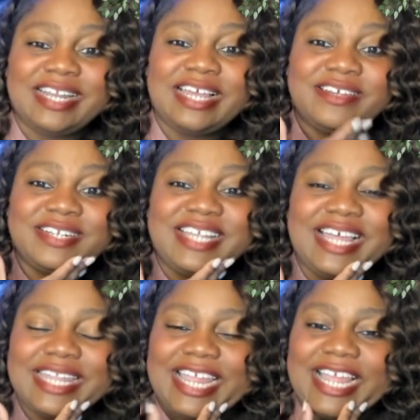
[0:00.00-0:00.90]
and I looked
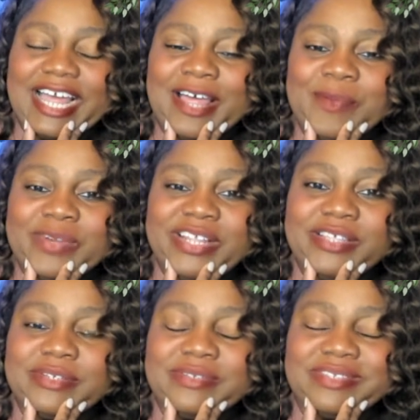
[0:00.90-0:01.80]
at one of
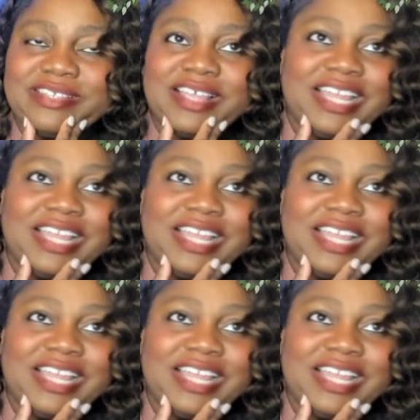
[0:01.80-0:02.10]
those,